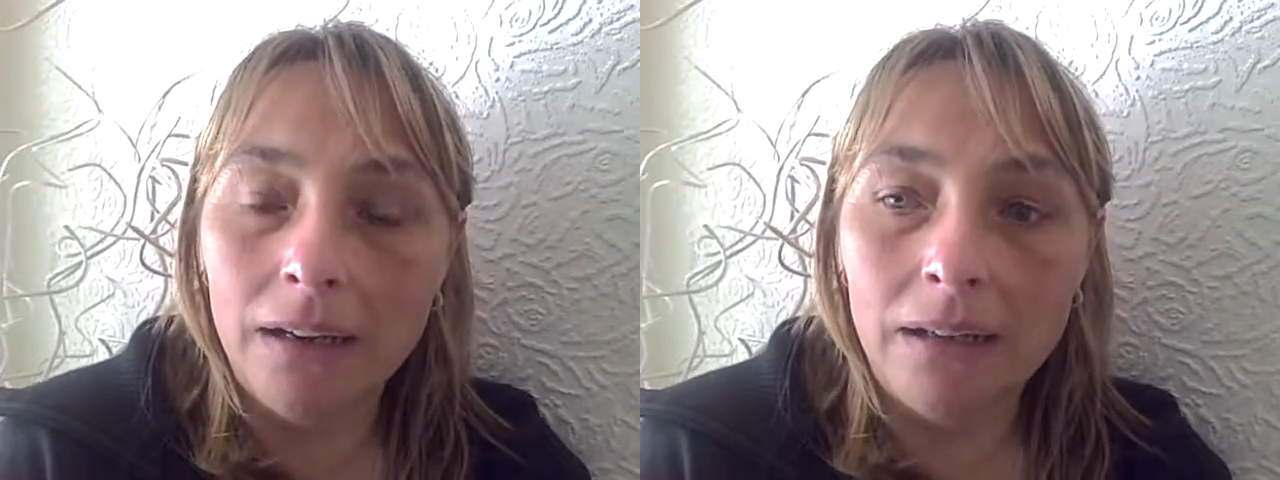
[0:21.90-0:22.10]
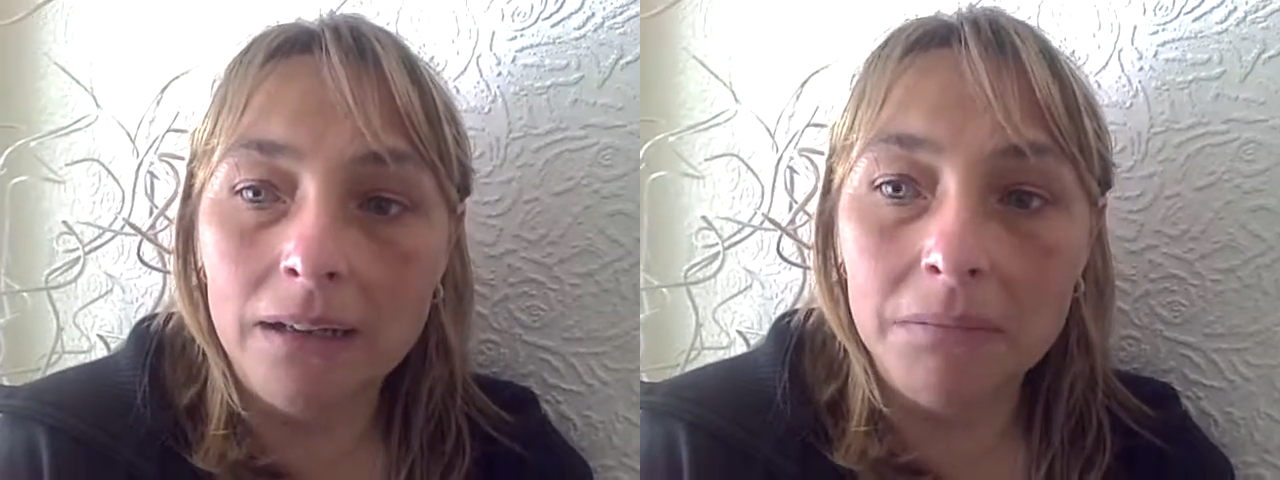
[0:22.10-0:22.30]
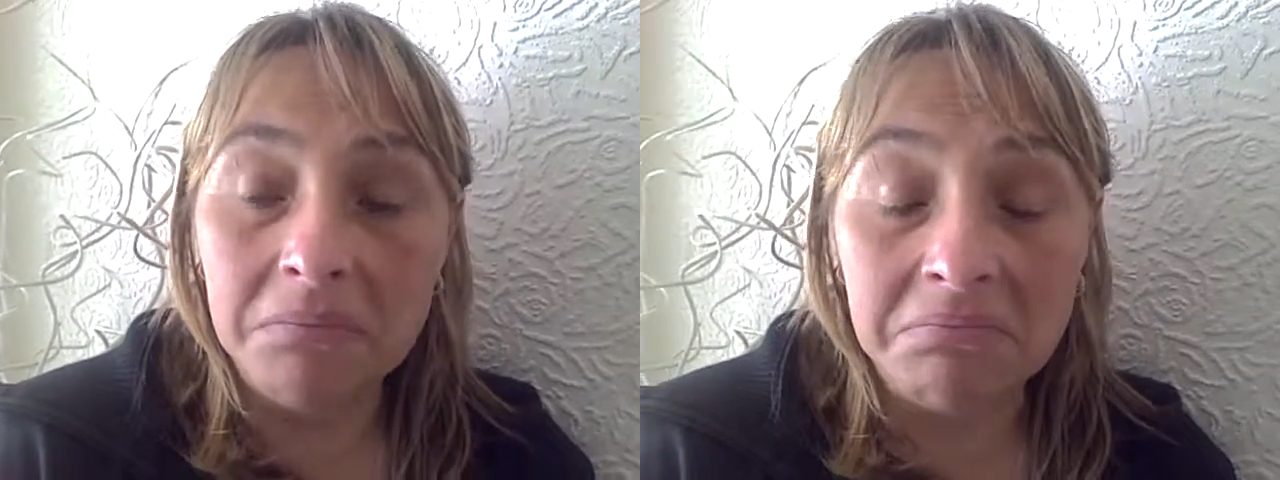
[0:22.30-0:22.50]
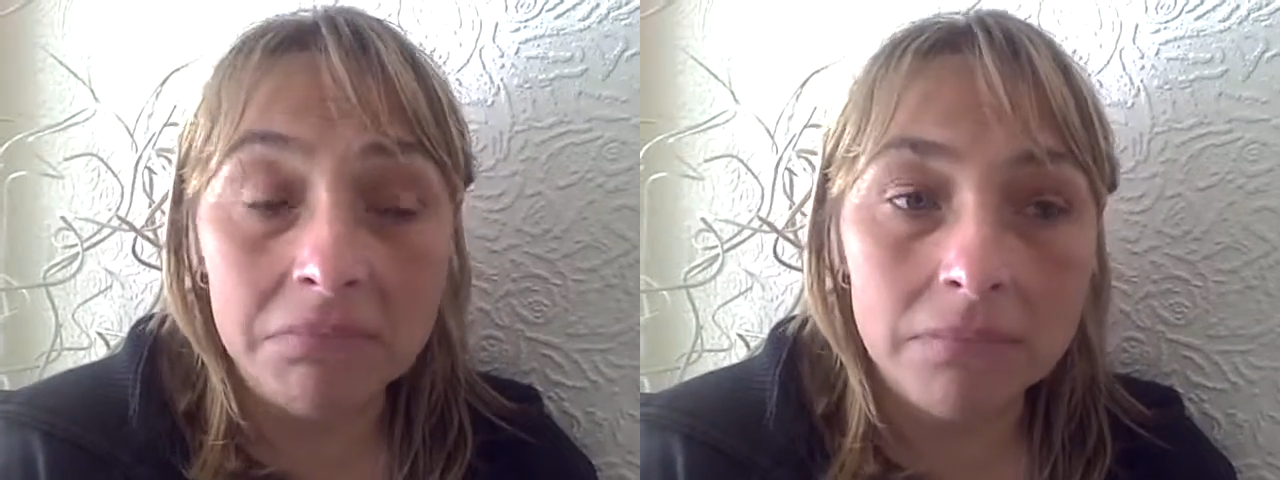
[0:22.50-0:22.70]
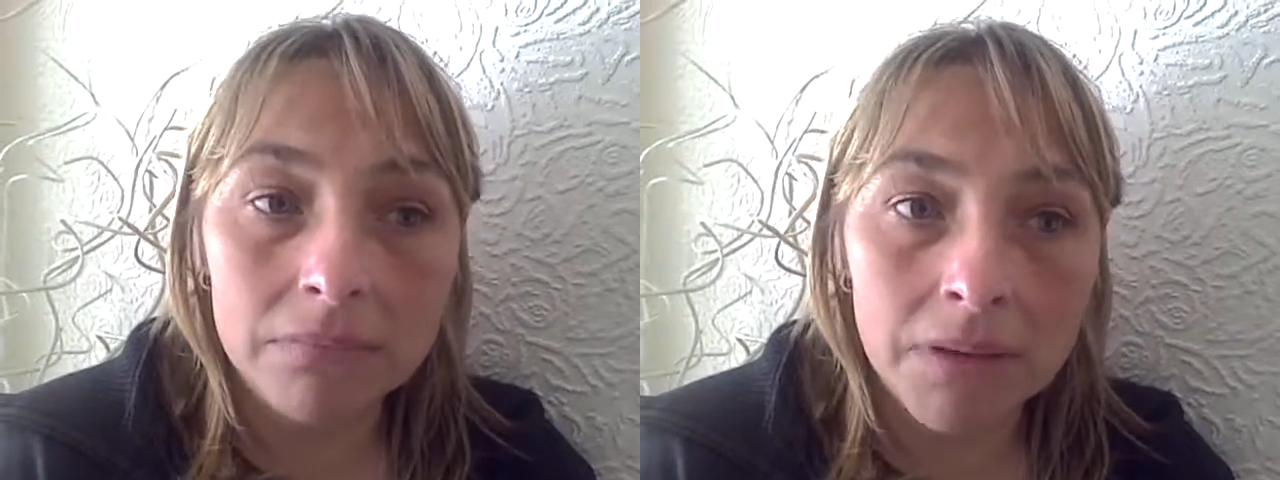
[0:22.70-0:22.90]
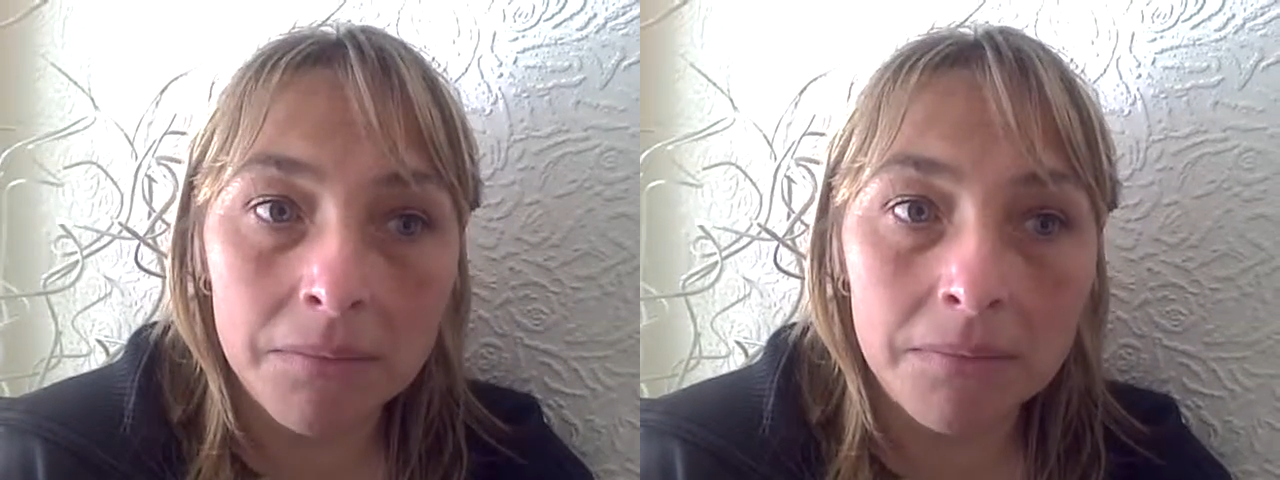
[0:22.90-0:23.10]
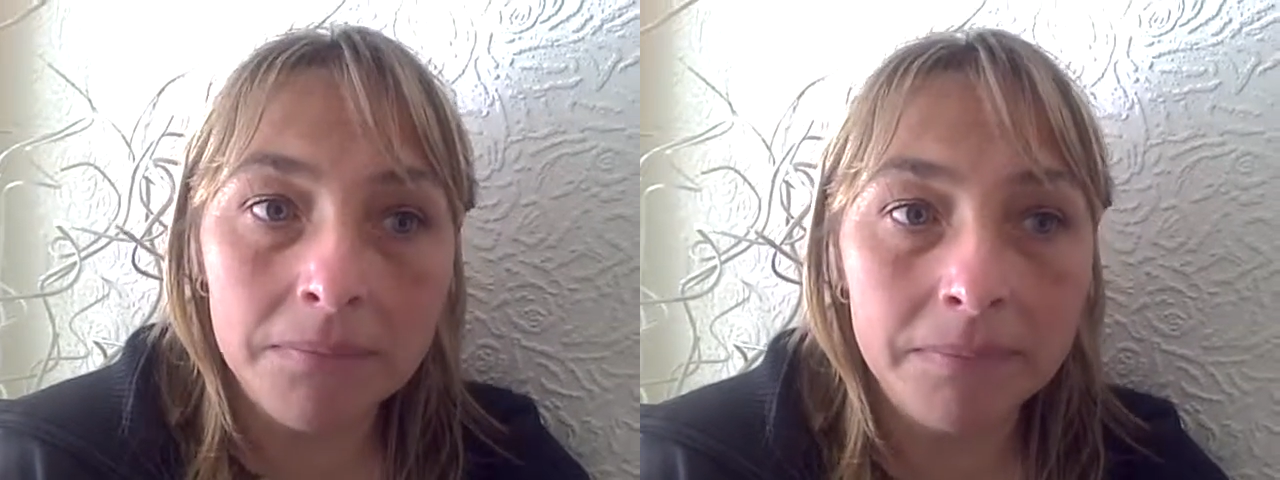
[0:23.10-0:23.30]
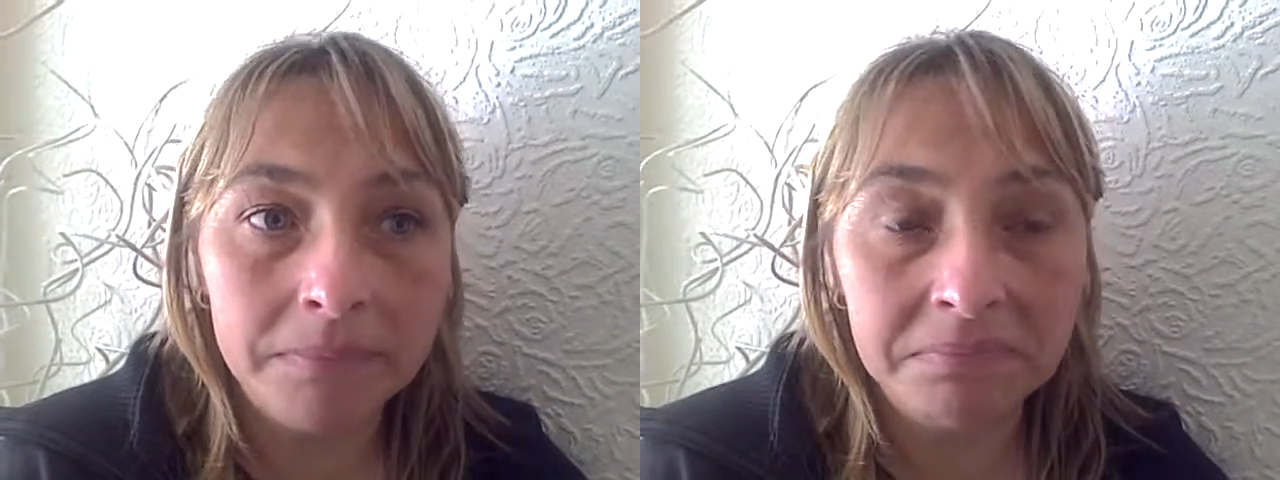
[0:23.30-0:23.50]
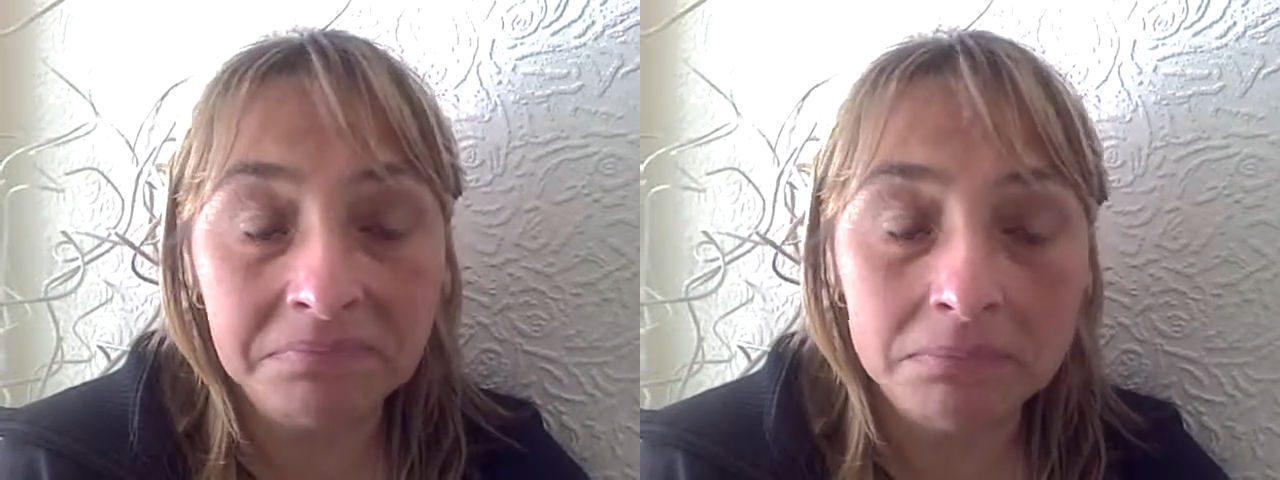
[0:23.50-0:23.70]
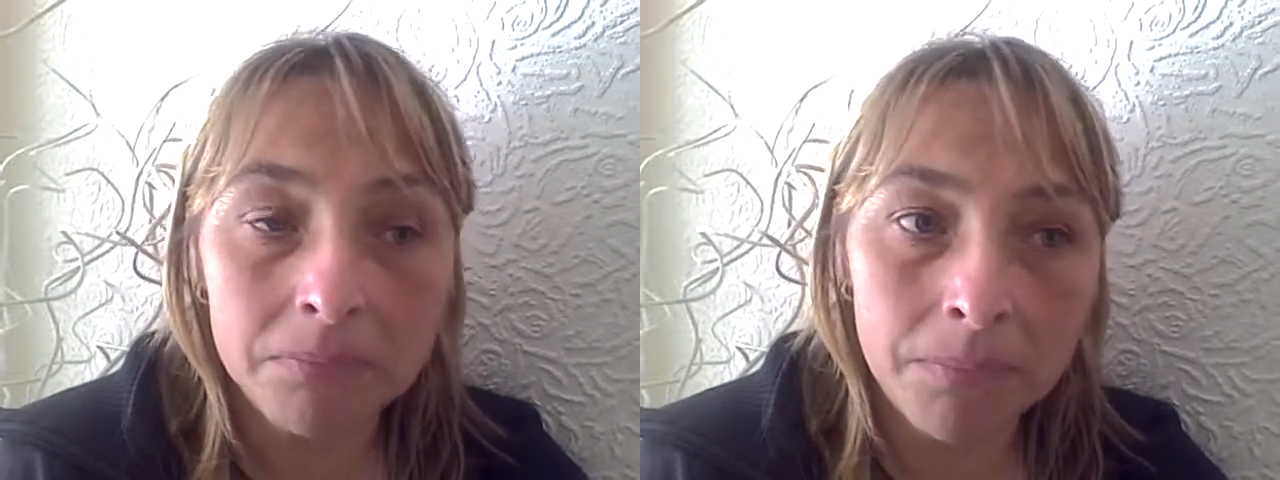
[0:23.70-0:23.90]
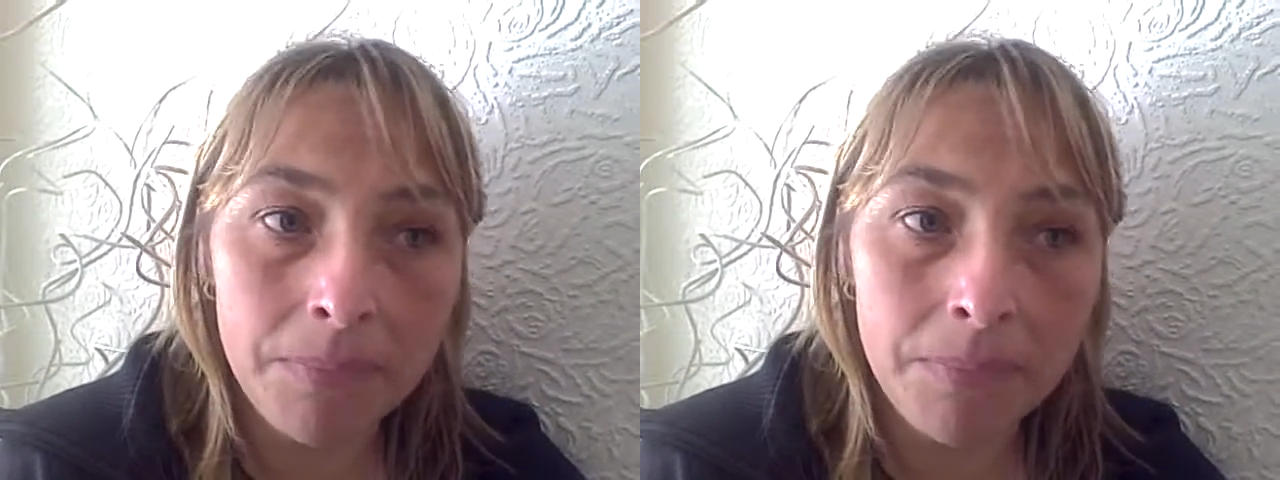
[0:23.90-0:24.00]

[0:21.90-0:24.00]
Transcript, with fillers: Um, I'm a